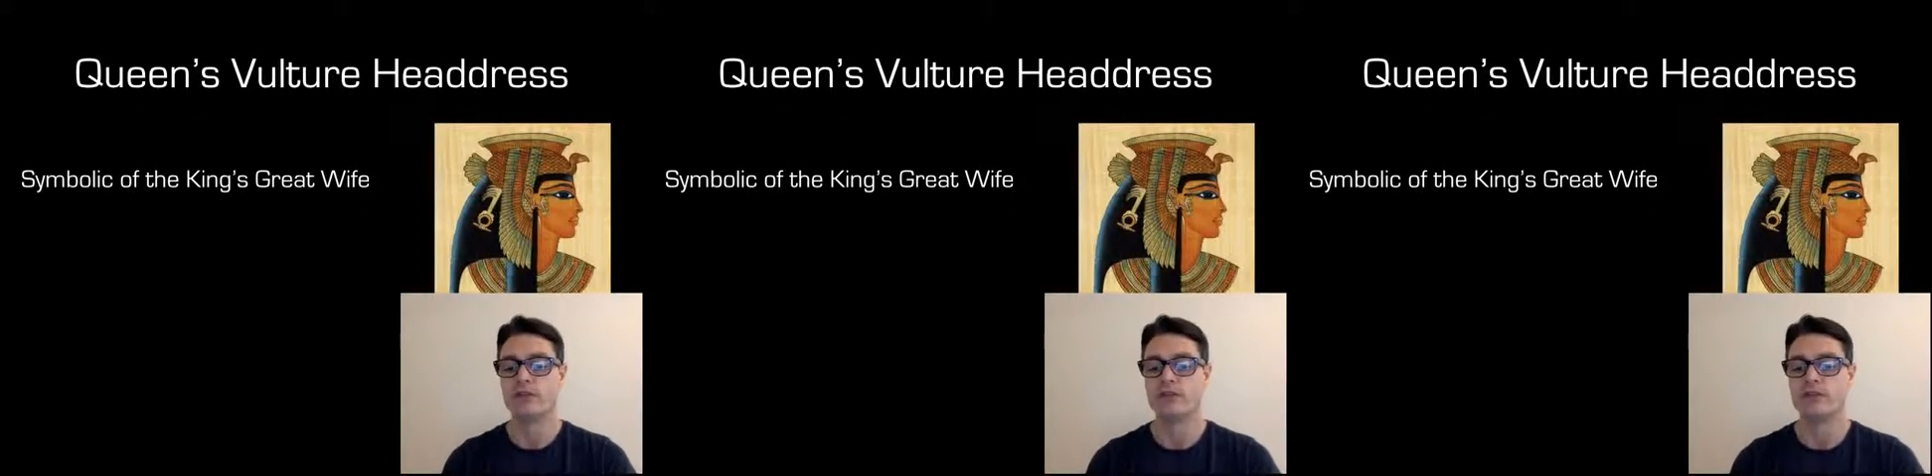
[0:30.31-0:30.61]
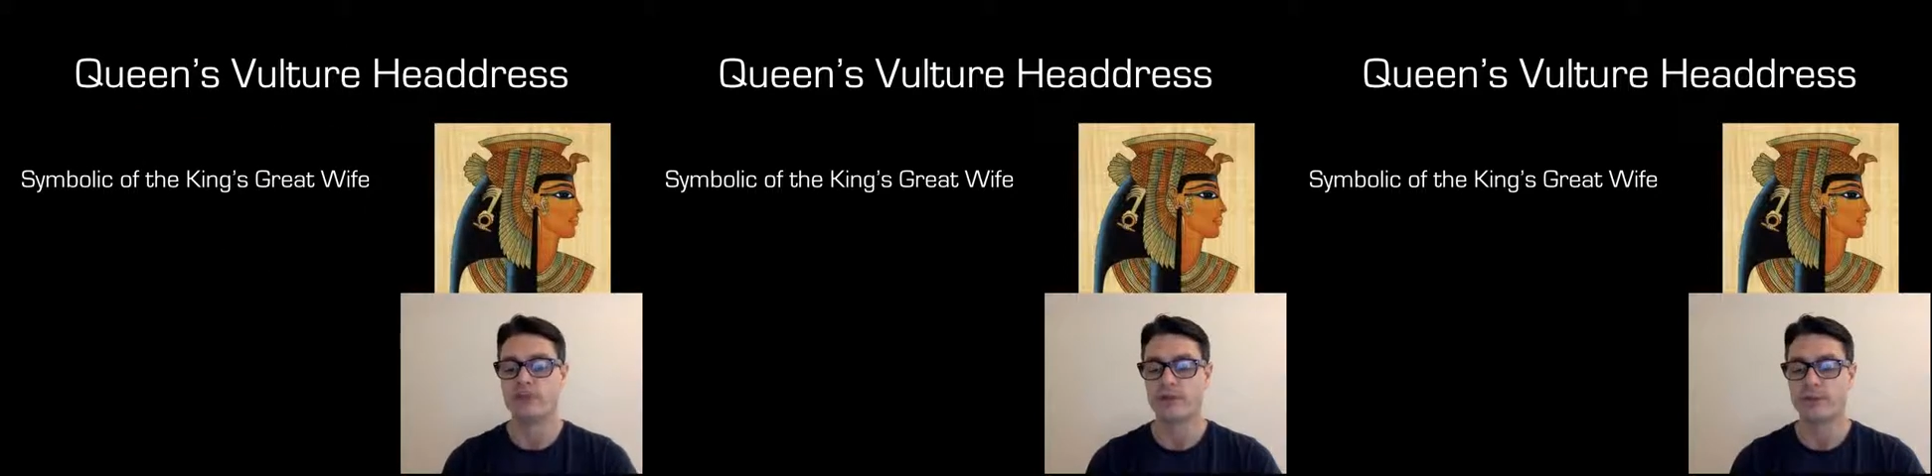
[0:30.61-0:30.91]

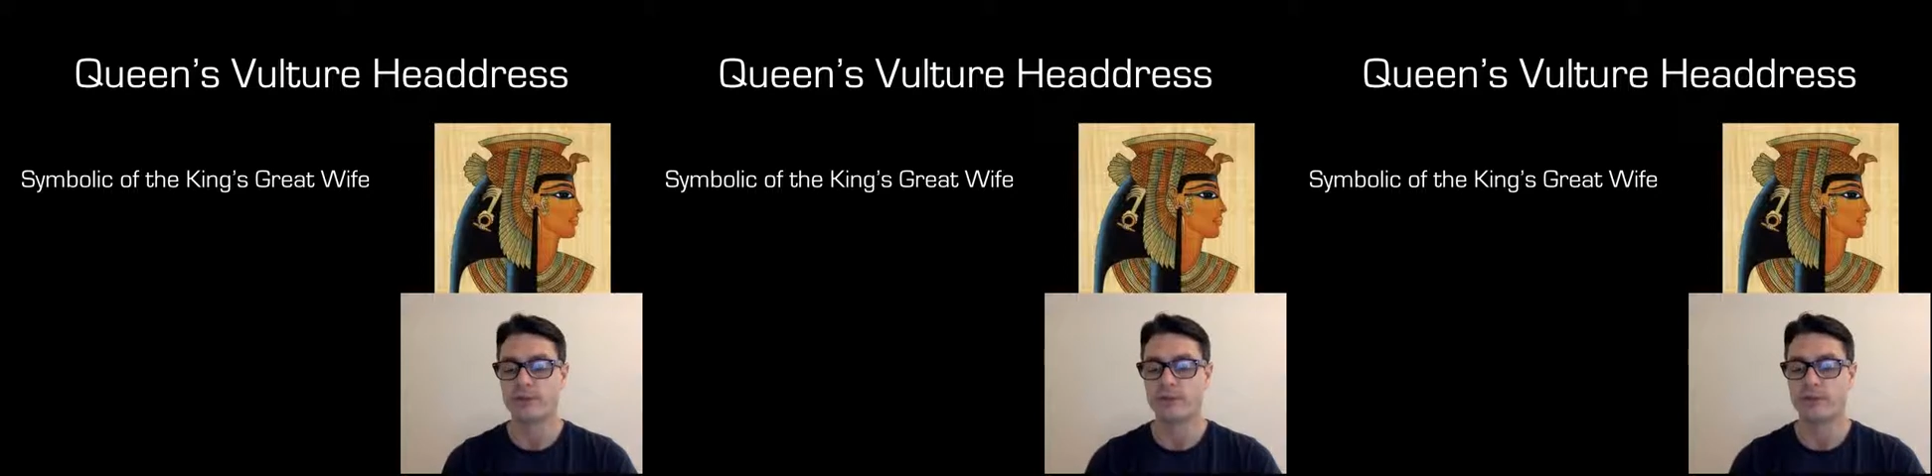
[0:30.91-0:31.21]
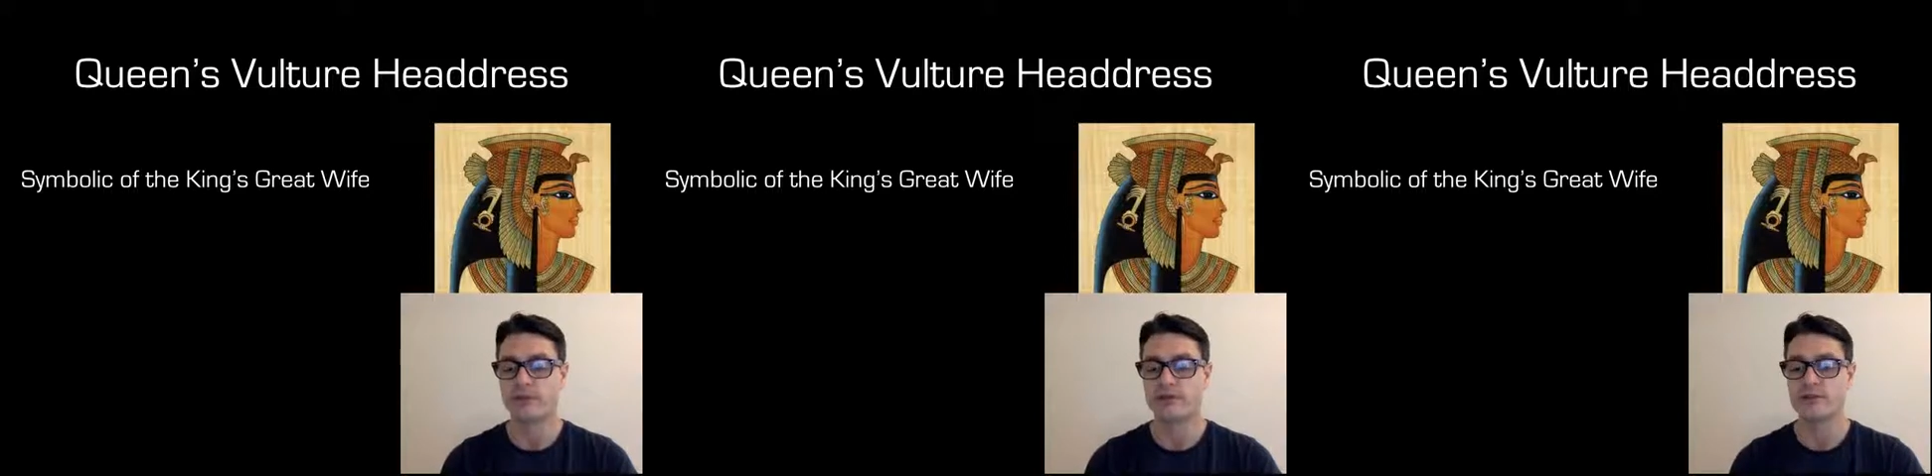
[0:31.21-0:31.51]
queenship that we
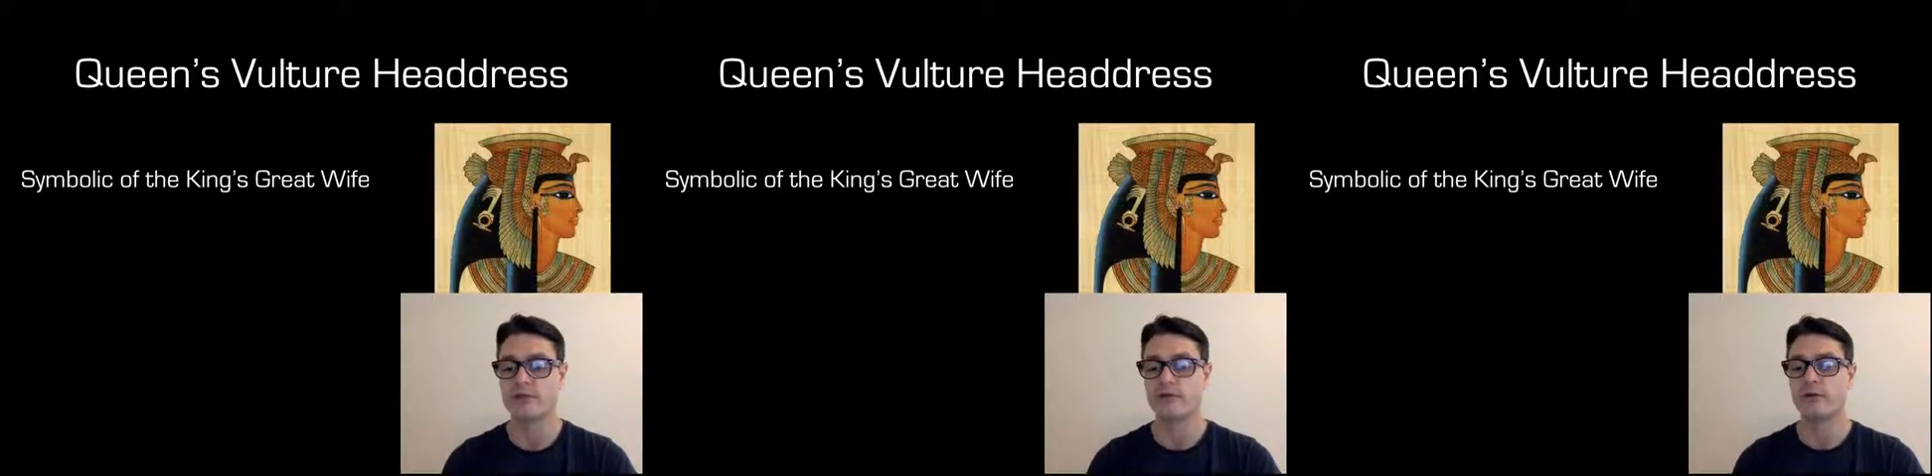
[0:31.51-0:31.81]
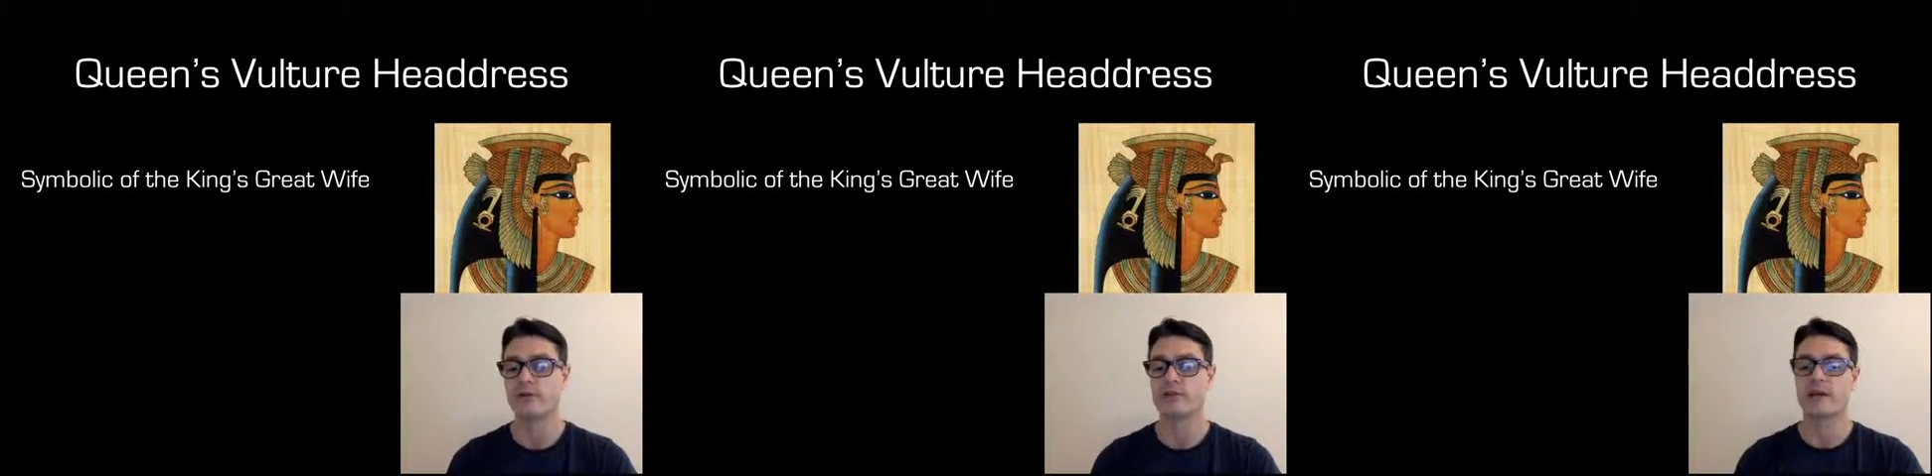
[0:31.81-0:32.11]
have, which is the
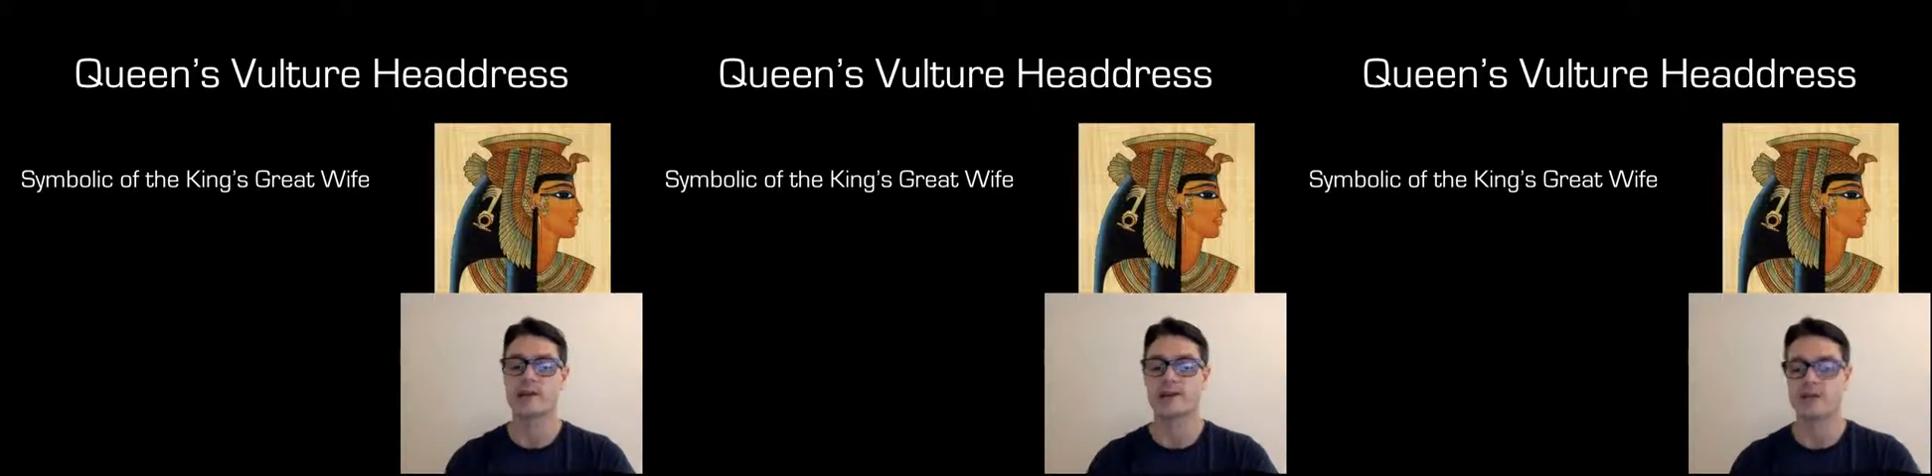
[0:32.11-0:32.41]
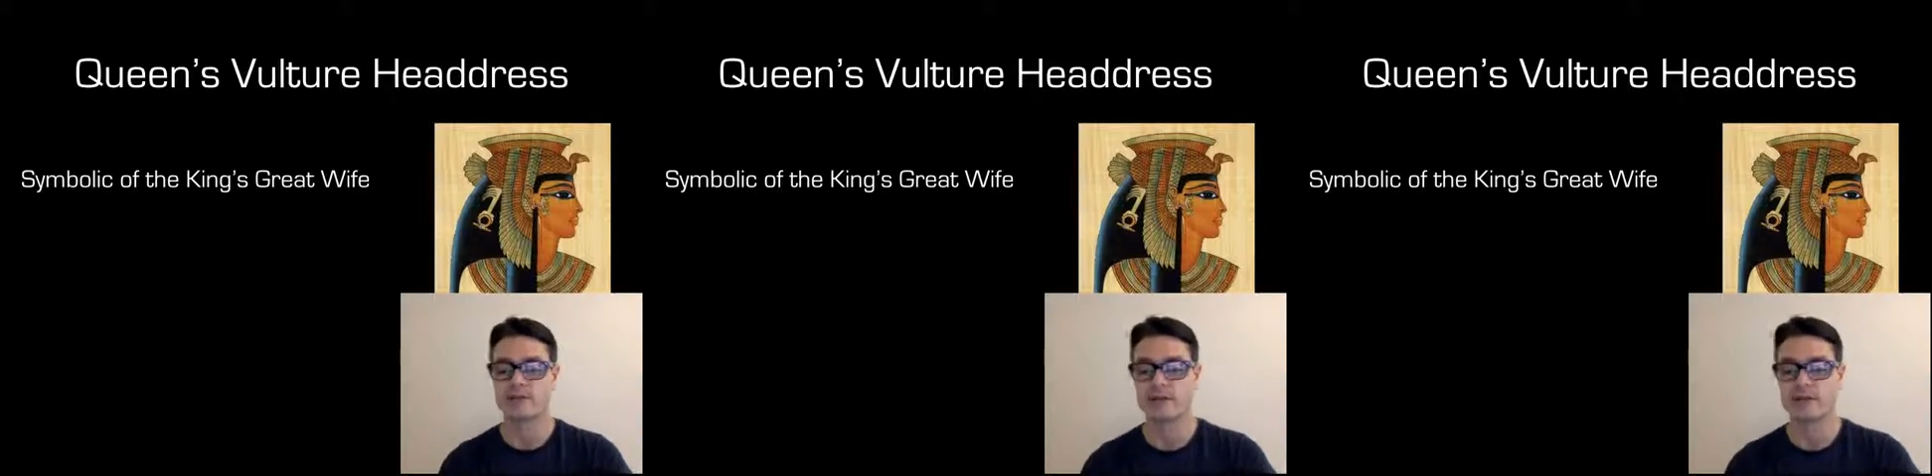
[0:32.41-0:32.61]
vulture headdress.